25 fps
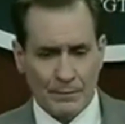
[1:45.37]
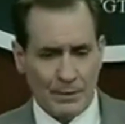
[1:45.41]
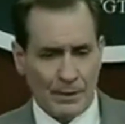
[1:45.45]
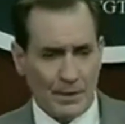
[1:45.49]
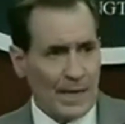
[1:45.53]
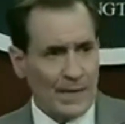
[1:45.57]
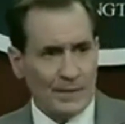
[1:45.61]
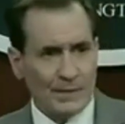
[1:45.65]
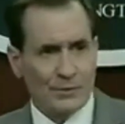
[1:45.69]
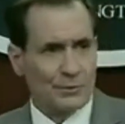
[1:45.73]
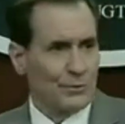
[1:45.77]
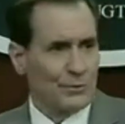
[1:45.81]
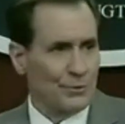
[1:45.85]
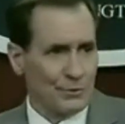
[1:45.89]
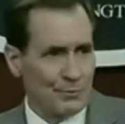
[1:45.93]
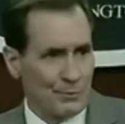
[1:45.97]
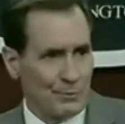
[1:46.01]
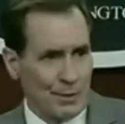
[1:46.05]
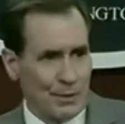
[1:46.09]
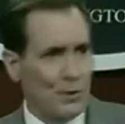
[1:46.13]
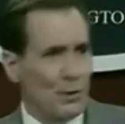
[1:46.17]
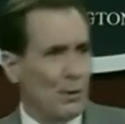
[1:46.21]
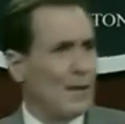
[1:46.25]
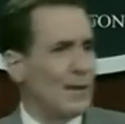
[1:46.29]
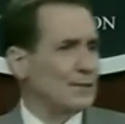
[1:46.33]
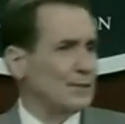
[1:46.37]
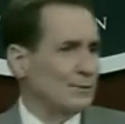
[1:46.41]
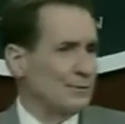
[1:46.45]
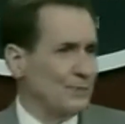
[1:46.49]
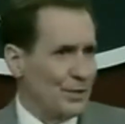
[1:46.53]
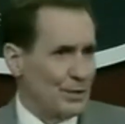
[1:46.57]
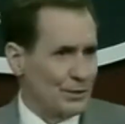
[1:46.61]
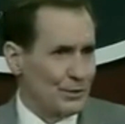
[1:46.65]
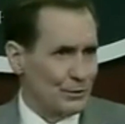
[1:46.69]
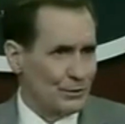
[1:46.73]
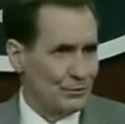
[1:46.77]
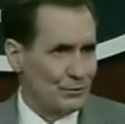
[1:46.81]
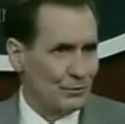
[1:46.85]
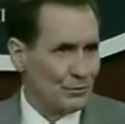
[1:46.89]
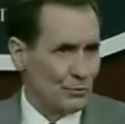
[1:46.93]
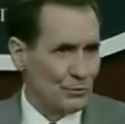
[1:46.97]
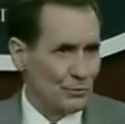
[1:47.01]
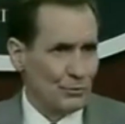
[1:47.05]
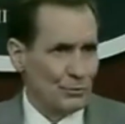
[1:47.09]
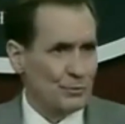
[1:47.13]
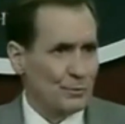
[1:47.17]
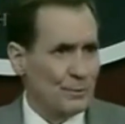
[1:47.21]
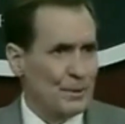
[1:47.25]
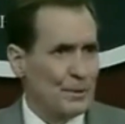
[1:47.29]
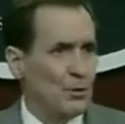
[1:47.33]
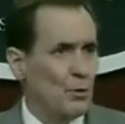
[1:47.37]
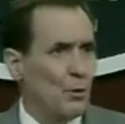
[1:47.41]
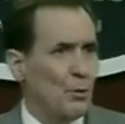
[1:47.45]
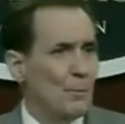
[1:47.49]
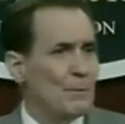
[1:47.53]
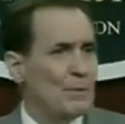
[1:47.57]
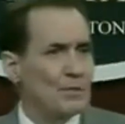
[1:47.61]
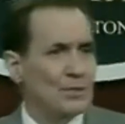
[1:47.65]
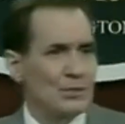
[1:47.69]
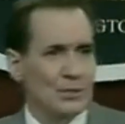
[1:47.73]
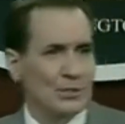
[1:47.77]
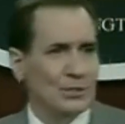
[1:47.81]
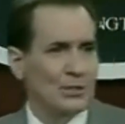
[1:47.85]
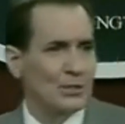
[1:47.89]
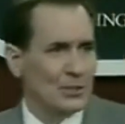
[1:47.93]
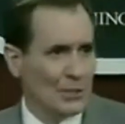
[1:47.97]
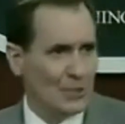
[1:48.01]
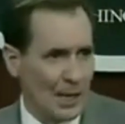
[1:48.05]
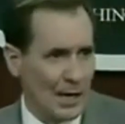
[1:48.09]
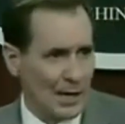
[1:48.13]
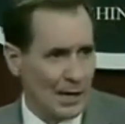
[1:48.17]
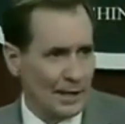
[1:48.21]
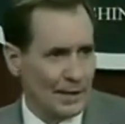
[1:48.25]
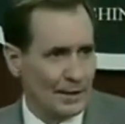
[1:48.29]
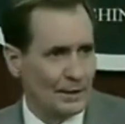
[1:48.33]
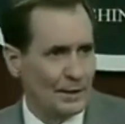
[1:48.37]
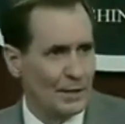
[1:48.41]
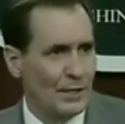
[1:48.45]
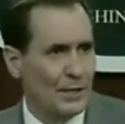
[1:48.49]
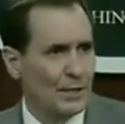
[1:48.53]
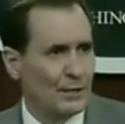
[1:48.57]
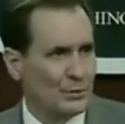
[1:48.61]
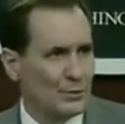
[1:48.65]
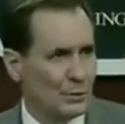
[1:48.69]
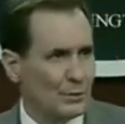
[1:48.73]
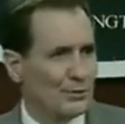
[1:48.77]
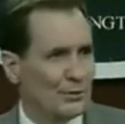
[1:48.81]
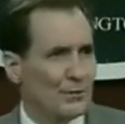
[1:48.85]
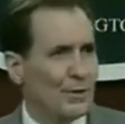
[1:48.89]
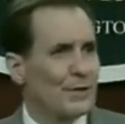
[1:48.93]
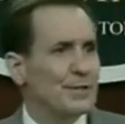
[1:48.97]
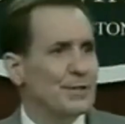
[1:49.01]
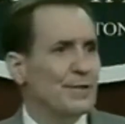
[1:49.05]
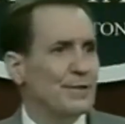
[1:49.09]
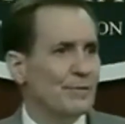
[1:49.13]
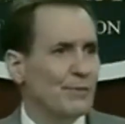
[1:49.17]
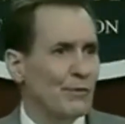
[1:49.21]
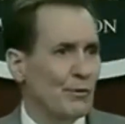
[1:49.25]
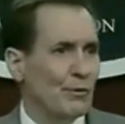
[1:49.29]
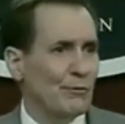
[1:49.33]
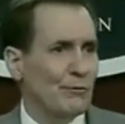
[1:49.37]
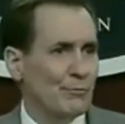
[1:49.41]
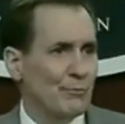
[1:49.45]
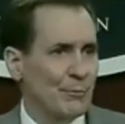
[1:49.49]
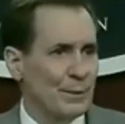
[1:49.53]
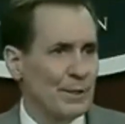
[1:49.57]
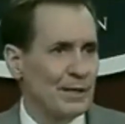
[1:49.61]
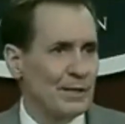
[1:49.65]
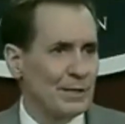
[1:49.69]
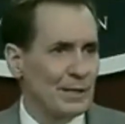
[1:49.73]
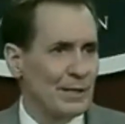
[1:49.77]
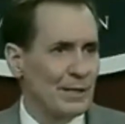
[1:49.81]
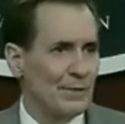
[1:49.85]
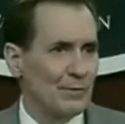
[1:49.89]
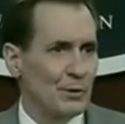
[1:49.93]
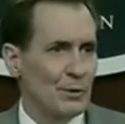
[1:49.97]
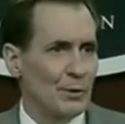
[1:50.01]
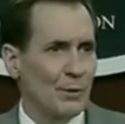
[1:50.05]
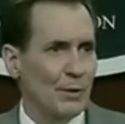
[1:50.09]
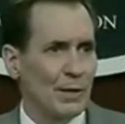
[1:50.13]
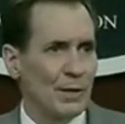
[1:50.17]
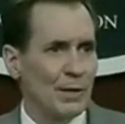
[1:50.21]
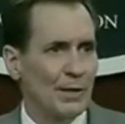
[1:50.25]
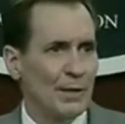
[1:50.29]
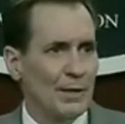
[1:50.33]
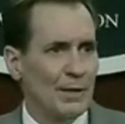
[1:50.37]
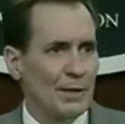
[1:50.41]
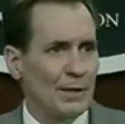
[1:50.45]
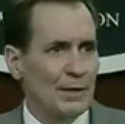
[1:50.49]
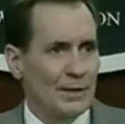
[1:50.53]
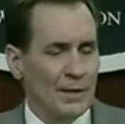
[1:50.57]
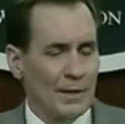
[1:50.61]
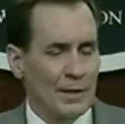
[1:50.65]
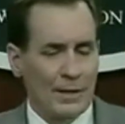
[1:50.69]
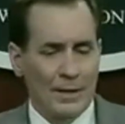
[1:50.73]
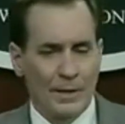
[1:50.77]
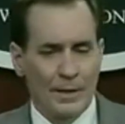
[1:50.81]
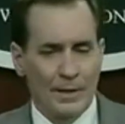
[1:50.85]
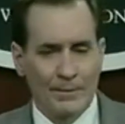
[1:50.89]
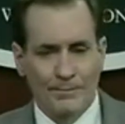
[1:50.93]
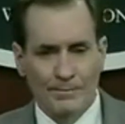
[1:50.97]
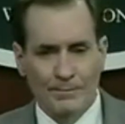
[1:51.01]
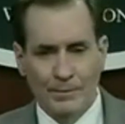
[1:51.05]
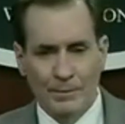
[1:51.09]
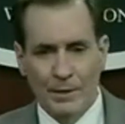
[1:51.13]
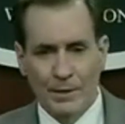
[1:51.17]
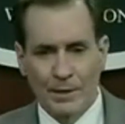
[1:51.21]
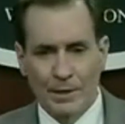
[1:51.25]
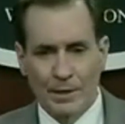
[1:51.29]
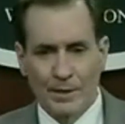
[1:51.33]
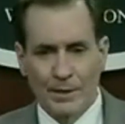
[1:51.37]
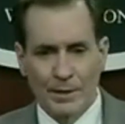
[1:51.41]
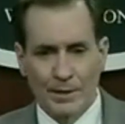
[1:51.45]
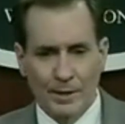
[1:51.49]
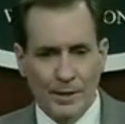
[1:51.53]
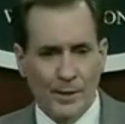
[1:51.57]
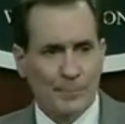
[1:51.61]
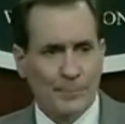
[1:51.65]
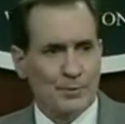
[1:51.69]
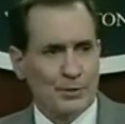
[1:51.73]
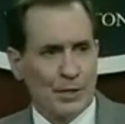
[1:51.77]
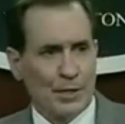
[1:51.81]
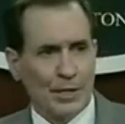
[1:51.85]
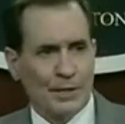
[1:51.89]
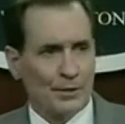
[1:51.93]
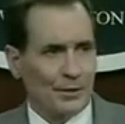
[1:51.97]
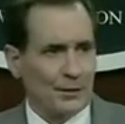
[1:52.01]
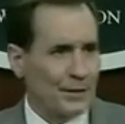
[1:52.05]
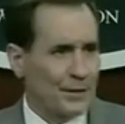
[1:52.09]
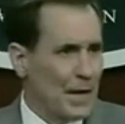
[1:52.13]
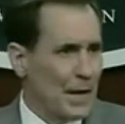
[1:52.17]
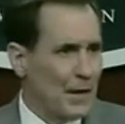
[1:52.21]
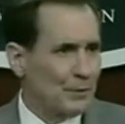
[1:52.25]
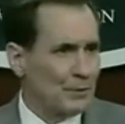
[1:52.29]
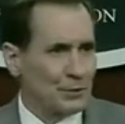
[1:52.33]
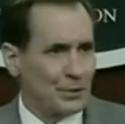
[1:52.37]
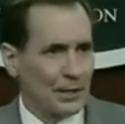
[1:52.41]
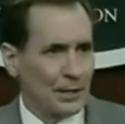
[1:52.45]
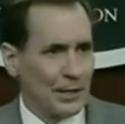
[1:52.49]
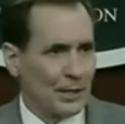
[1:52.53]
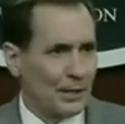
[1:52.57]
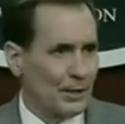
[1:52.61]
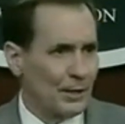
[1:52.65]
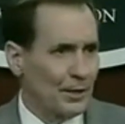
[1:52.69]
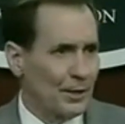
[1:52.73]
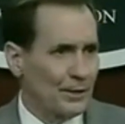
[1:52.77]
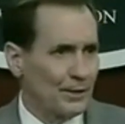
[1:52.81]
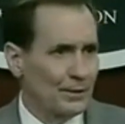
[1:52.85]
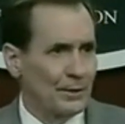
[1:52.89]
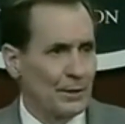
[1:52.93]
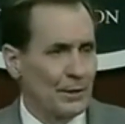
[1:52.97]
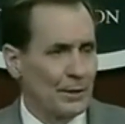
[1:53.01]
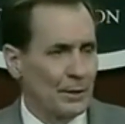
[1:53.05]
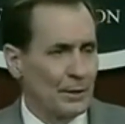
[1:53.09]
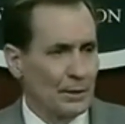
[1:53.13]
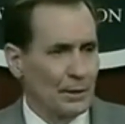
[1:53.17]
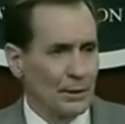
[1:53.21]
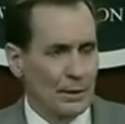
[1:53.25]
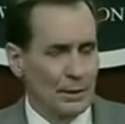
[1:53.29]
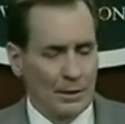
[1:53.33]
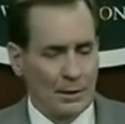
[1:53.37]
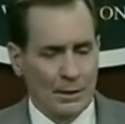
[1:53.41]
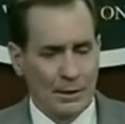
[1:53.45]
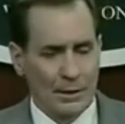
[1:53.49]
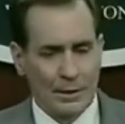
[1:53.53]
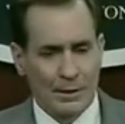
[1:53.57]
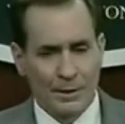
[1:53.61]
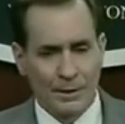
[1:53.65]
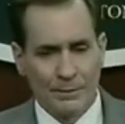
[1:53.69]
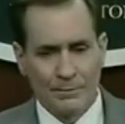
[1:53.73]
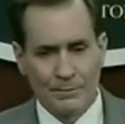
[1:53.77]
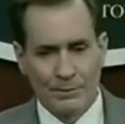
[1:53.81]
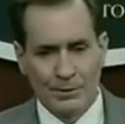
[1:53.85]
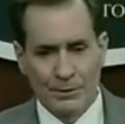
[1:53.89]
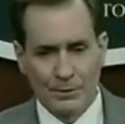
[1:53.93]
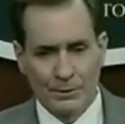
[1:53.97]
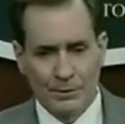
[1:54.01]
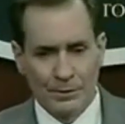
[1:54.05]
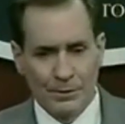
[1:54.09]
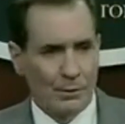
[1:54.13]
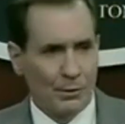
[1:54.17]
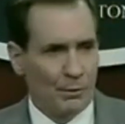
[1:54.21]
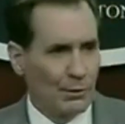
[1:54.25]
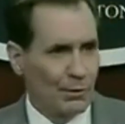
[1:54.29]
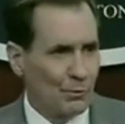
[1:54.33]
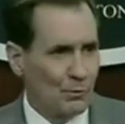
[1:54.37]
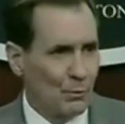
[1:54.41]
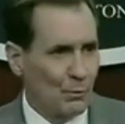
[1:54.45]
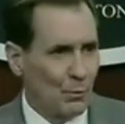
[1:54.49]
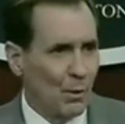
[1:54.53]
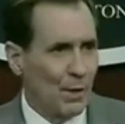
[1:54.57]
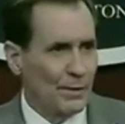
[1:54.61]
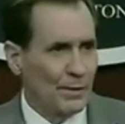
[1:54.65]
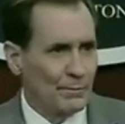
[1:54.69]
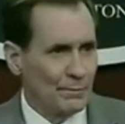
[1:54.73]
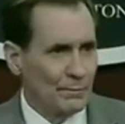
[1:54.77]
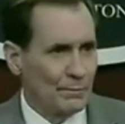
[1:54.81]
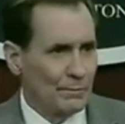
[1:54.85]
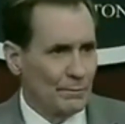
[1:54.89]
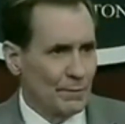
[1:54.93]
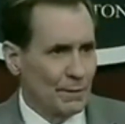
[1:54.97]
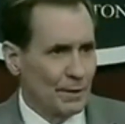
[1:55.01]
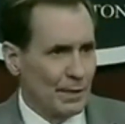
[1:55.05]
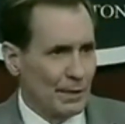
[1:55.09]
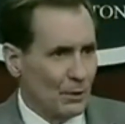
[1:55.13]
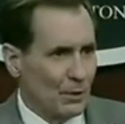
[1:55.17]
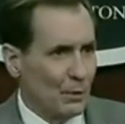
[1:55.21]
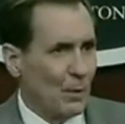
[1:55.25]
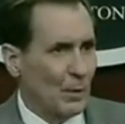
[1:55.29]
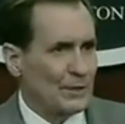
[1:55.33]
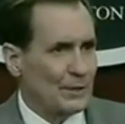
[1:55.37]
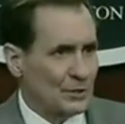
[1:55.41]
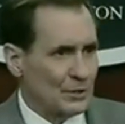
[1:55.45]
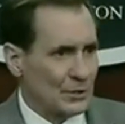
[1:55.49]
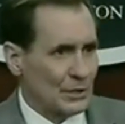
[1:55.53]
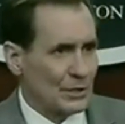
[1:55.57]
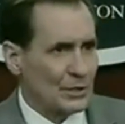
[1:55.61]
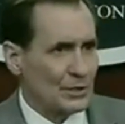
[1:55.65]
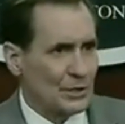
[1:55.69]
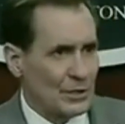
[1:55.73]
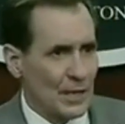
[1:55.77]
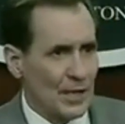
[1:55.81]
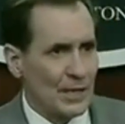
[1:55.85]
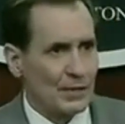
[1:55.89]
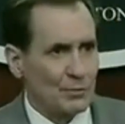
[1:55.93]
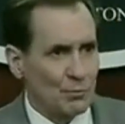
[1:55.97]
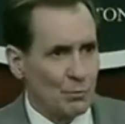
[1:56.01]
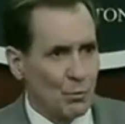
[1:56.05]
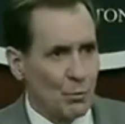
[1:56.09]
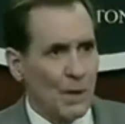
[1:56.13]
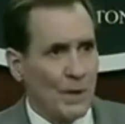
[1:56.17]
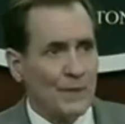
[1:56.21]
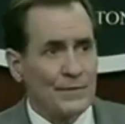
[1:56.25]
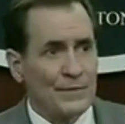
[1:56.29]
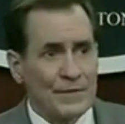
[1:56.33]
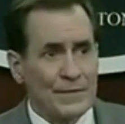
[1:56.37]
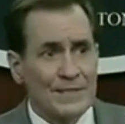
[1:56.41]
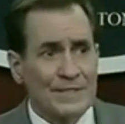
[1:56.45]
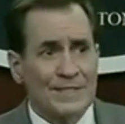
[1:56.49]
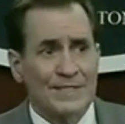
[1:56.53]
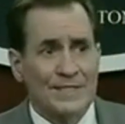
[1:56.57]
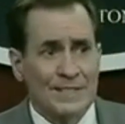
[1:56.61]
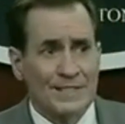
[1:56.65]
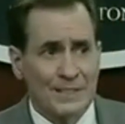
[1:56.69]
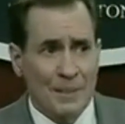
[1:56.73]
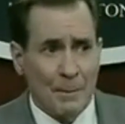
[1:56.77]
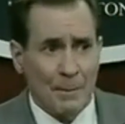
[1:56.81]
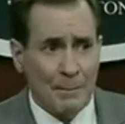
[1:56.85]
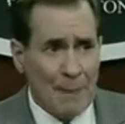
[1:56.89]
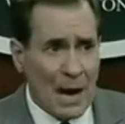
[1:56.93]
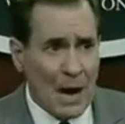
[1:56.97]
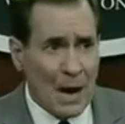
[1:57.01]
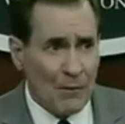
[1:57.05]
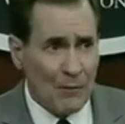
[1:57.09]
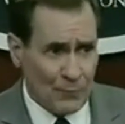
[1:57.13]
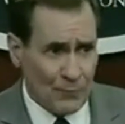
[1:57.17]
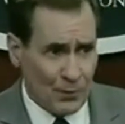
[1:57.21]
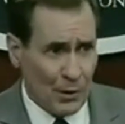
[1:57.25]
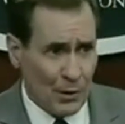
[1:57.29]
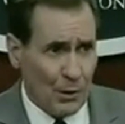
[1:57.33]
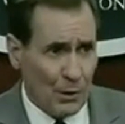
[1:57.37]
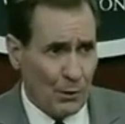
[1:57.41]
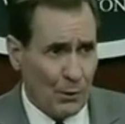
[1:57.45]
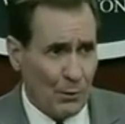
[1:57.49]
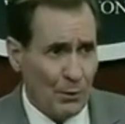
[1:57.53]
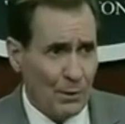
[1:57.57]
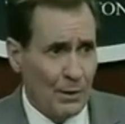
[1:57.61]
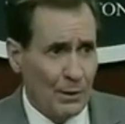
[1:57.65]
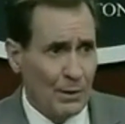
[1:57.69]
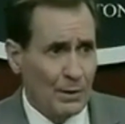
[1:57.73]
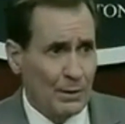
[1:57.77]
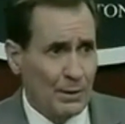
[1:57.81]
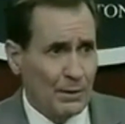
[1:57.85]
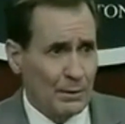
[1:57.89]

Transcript: there's been no activation, so there's been no mission assigned. So it's very difficult for me to give you an up check or a down check on on what equates success. What this is about, though,